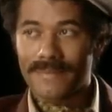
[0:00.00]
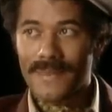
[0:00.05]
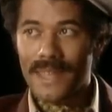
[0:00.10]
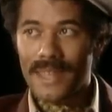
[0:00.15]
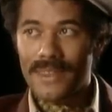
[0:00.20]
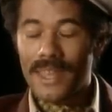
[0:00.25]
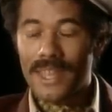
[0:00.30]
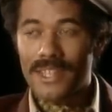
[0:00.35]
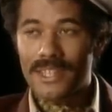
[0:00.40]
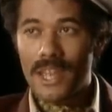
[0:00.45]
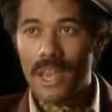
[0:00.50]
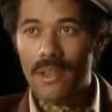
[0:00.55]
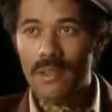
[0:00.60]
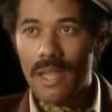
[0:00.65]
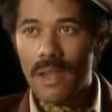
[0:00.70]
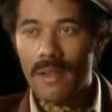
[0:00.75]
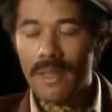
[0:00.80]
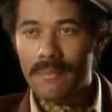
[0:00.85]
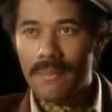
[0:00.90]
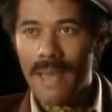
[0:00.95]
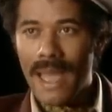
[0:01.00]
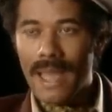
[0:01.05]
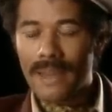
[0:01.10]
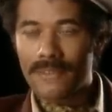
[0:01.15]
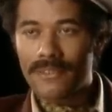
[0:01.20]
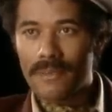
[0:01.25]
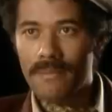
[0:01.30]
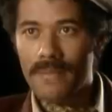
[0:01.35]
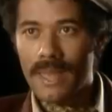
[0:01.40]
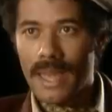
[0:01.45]
There's no going back
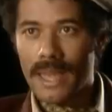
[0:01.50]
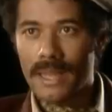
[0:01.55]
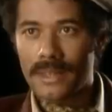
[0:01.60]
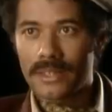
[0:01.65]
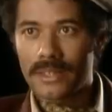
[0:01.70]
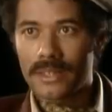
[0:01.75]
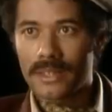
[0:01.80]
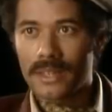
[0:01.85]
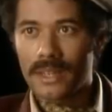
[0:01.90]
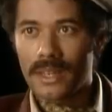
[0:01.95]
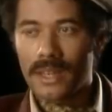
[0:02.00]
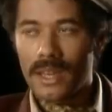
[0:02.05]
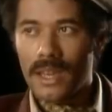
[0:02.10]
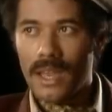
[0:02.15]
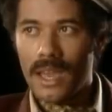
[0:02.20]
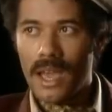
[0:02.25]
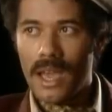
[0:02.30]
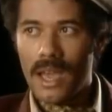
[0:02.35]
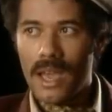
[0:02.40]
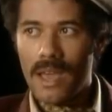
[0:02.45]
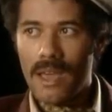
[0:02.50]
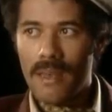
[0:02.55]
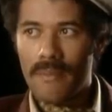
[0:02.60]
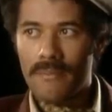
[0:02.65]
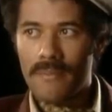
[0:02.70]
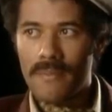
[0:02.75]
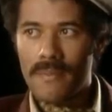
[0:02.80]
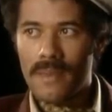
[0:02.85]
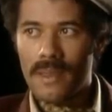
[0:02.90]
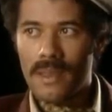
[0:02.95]
from that.
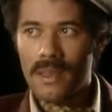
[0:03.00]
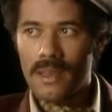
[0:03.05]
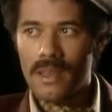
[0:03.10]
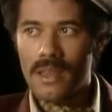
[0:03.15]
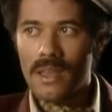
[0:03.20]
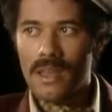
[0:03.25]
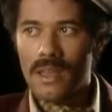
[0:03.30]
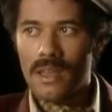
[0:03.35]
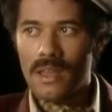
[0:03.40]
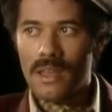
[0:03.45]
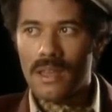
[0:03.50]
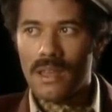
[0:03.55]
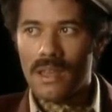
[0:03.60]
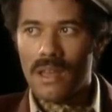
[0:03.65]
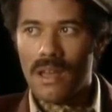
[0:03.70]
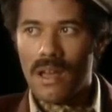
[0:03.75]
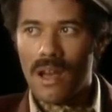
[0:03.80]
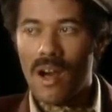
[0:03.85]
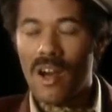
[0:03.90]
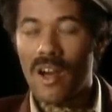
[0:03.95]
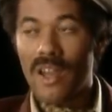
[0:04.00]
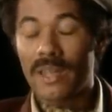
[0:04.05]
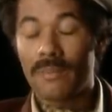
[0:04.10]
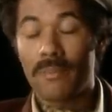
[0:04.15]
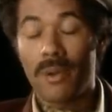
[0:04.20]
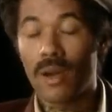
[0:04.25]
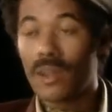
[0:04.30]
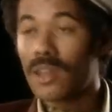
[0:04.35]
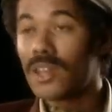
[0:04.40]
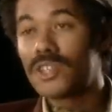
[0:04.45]
I
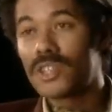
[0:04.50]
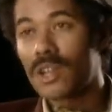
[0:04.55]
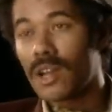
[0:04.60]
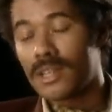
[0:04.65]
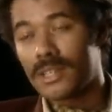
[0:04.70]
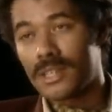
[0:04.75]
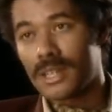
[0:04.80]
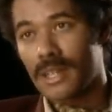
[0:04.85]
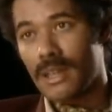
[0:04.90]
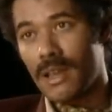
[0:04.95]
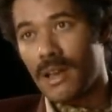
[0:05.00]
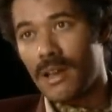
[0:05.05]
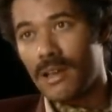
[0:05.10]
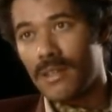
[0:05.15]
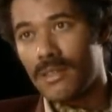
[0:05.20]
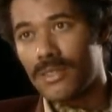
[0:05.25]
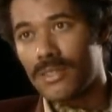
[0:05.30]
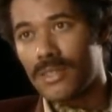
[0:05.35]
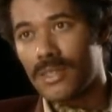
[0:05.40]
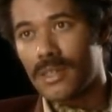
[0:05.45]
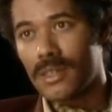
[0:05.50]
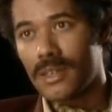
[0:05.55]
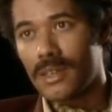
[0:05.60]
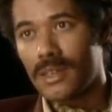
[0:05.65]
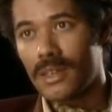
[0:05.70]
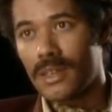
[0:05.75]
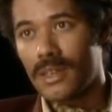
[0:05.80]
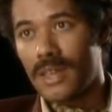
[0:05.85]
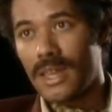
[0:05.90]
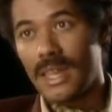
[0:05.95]
apologised to Garth.
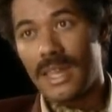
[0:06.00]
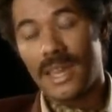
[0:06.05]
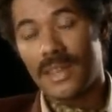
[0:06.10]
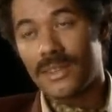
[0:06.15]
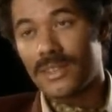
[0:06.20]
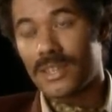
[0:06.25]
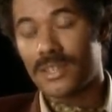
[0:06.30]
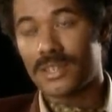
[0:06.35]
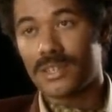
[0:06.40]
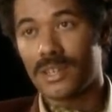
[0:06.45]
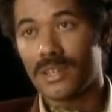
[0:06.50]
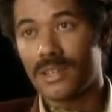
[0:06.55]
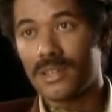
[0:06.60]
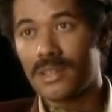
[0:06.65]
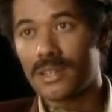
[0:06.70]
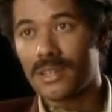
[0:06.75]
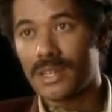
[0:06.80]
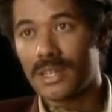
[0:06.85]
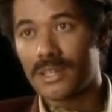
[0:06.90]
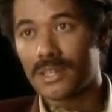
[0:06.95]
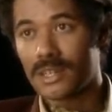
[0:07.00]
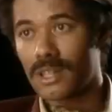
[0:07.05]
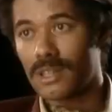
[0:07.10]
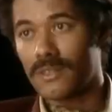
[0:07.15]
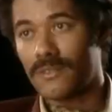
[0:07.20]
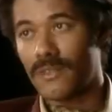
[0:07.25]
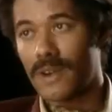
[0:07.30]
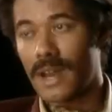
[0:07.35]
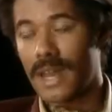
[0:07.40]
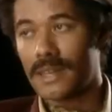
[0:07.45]
He understood. He's a
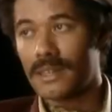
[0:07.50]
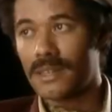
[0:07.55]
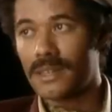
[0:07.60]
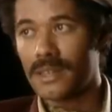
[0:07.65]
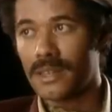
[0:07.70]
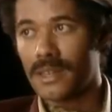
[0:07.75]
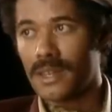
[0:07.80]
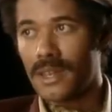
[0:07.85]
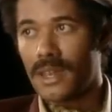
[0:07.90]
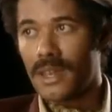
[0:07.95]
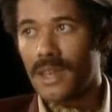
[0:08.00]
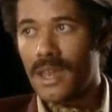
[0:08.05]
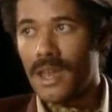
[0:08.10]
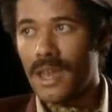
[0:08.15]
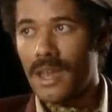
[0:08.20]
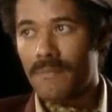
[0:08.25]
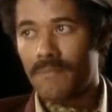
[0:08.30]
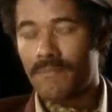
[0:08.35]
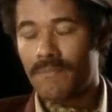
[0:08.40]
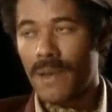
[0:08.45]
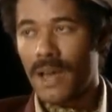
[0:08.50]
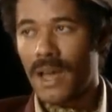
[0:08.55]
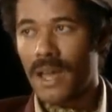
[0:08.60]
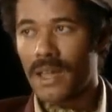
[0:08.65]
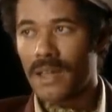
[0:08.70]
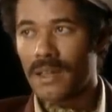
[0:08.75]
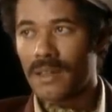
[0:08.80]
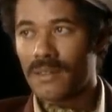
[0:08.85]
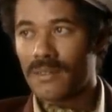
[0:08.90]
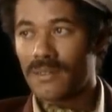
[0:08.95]
good friend. But
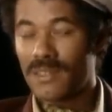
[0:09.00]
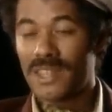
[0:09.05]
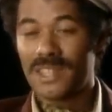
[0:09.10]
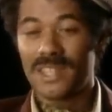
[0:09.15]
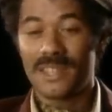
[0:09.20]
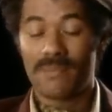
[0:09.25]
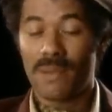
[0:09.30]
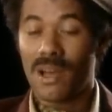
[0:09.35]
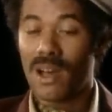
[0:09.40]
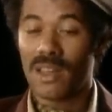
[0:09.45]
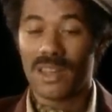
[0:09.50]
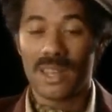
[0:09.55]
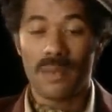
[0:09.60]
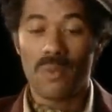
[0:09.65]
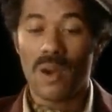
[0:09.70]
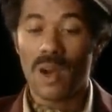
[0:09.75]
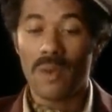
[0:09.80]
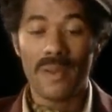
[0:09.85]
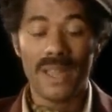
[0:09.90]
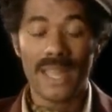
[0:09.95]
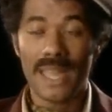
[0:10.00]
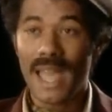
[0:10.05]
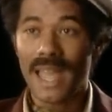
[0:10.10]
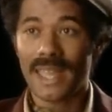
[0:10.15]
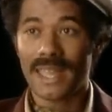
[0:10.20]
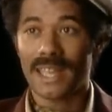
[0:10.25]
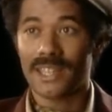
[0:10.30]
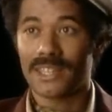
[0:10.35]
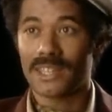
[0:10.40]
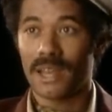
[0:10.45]
this is partly why we're
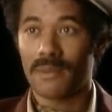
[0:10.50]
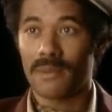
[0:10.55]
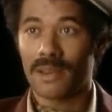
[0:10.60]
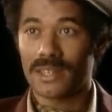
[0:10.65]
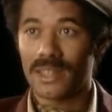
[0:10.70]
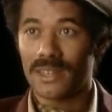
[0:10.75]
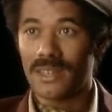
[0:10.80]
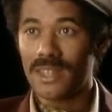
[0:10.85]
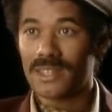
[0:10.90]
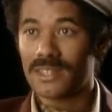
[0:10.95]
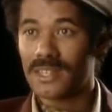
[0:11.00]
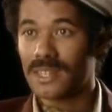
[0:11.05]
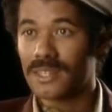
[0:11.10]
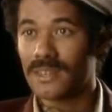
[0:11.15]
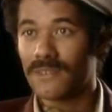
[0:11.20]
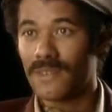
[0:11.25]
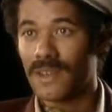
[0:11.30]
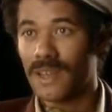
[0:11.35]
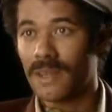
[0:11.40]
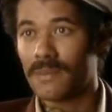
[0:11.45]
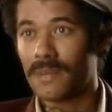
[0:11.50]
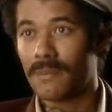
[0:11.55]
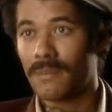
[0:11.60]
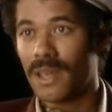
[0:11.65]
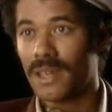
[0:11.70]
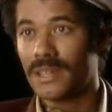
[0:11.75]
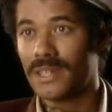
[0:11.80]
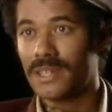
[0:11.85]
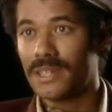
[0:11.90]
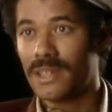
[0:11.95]
yakking so much in this, just to fill up the
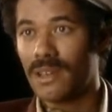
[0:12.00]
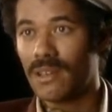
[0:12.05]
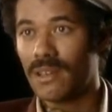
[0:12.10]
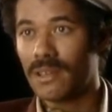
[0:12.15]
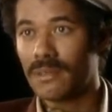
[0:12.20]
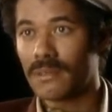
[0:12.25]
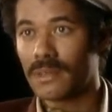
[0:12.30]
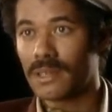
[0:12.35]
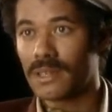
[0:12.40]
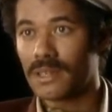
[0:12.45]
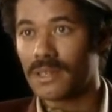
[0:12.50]
bloody time.